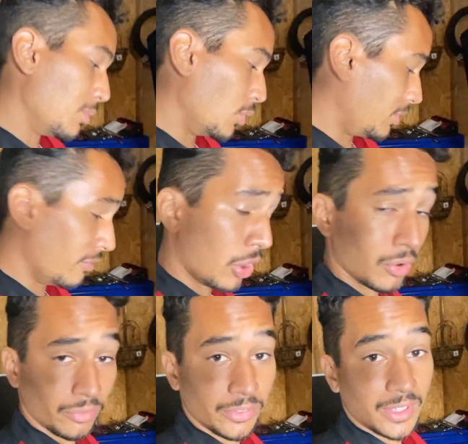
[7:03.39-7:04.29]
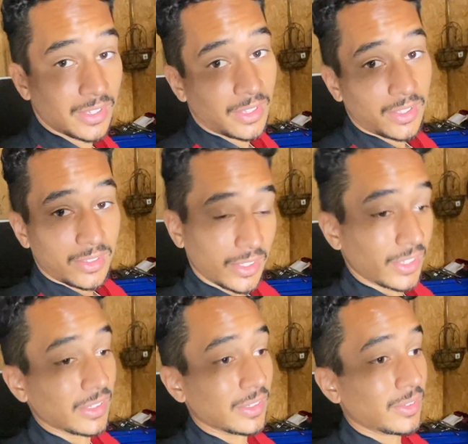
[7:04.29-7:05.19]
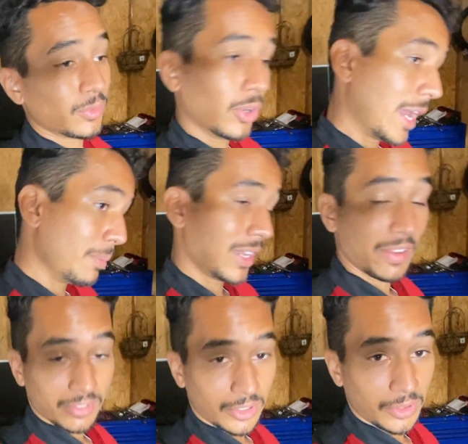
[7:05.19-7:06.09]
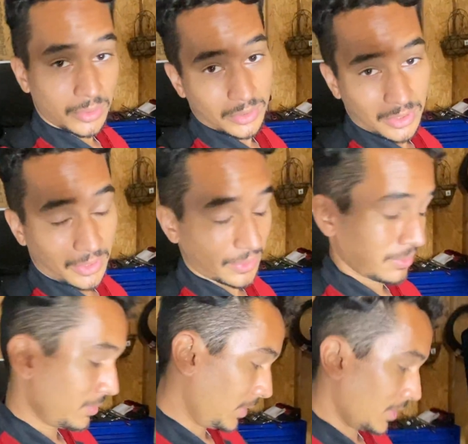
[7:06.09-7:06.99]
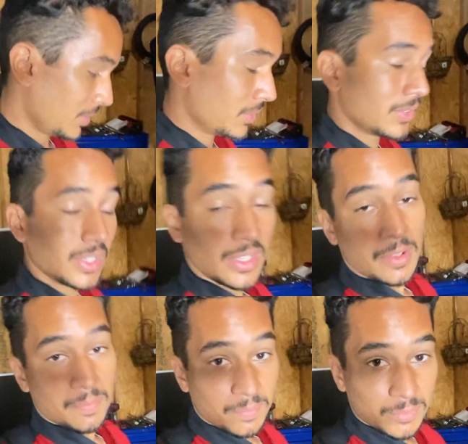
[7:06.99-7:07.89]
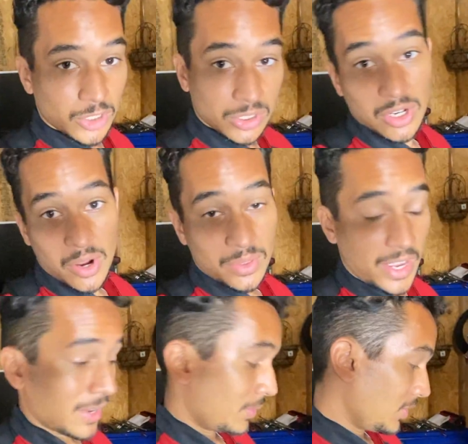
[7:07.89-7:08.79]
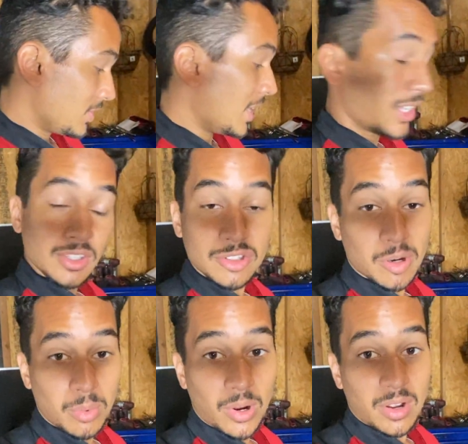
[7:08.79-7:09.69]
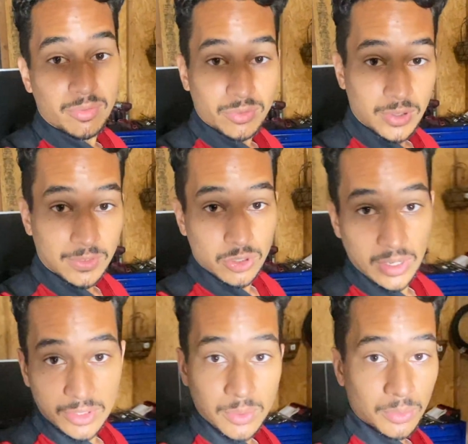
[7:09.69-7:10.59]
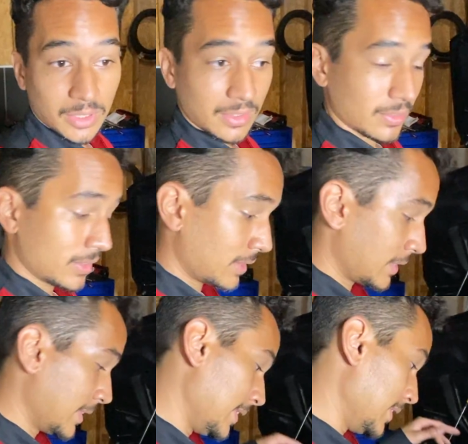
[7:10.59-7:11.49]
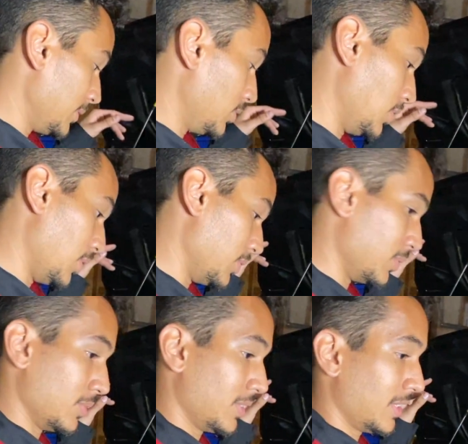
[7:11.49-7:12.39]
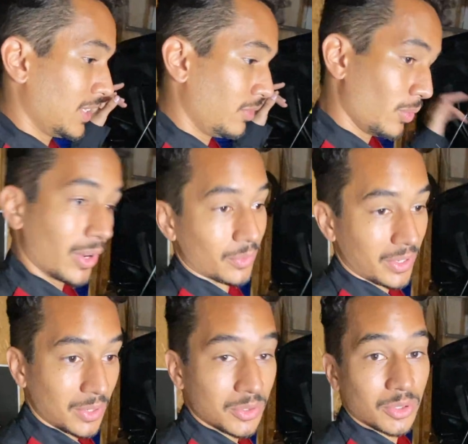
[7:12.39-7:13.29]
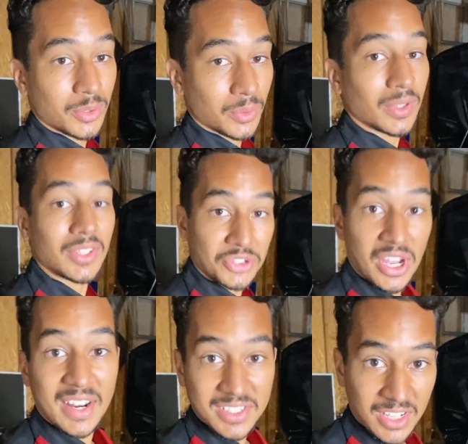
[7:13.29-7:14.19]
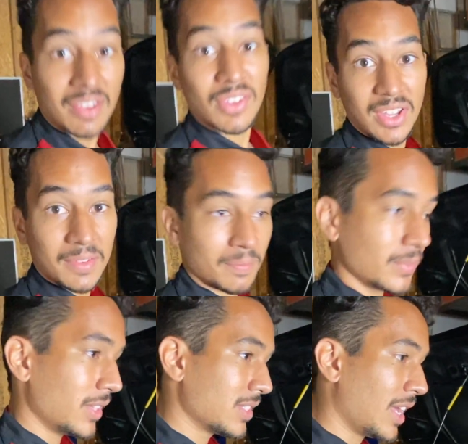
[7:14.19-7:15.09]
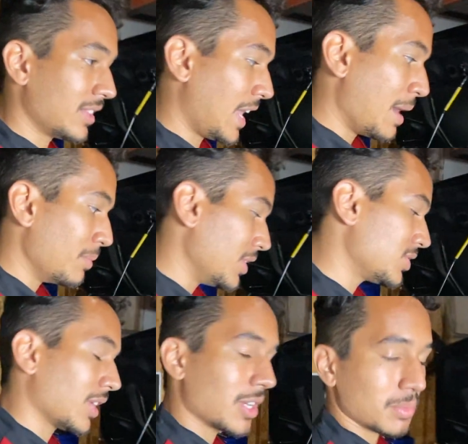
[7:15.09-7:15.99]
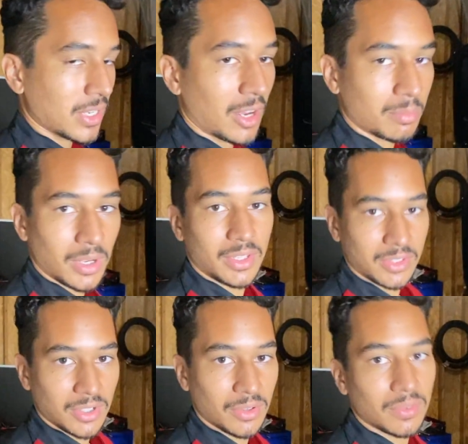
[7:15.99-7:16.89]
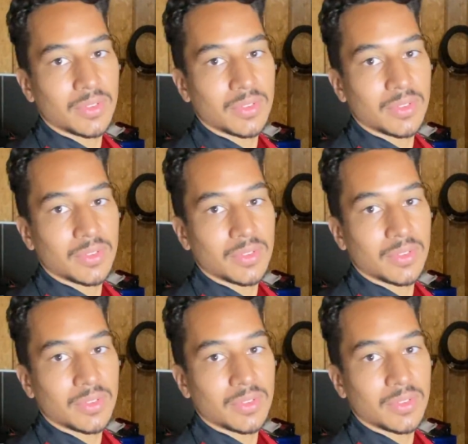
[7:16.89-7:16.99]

more involved than what I'm going to have to do. So, you know, just know that when you're taking the turbo off, you have to drain the coolant. So if you want to reuse your coolant, you got to save it. It's not that much that comes out, but, you know,